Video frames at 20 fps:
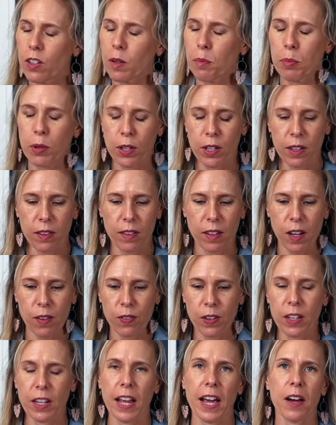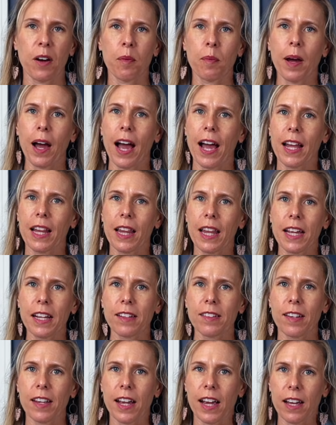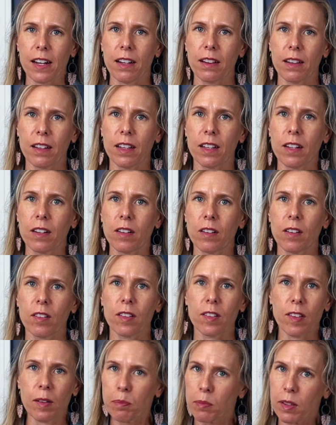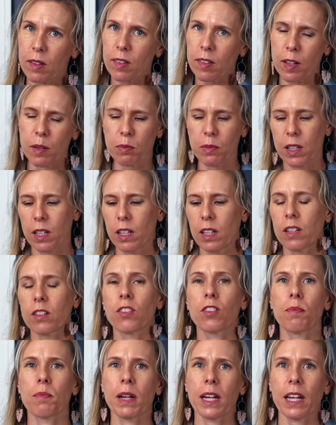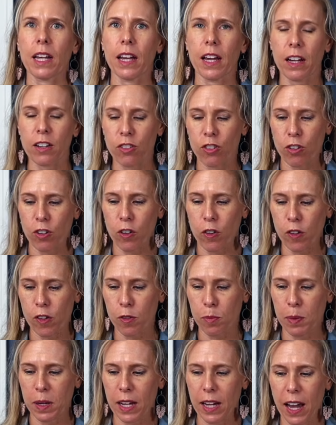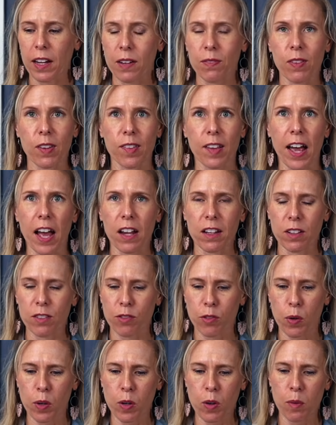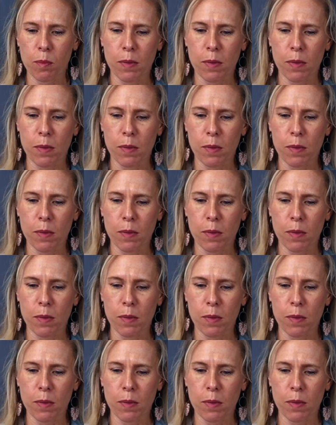could put it in the oven now, but I like to add a little something to make it extra crispy. I have this olive oil